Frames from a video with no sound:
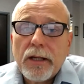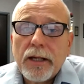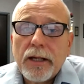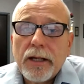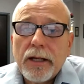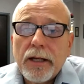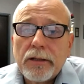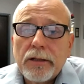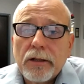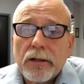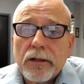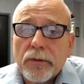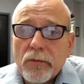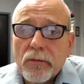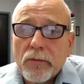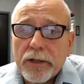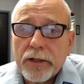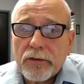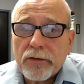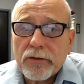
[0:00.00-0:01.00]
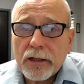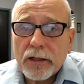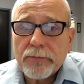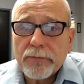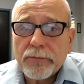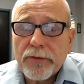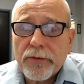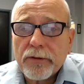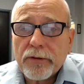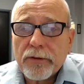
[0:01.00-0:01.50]
And, we
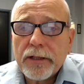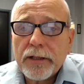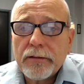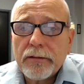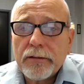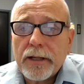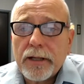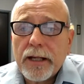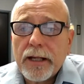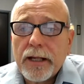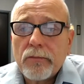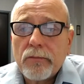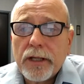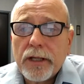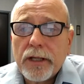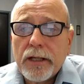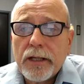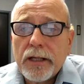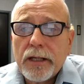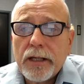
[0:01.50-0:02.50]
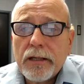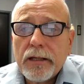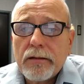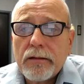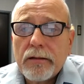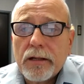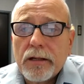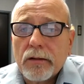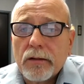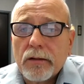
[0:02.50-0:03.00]
talked them through it, and
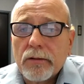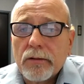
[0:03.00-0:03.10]
we,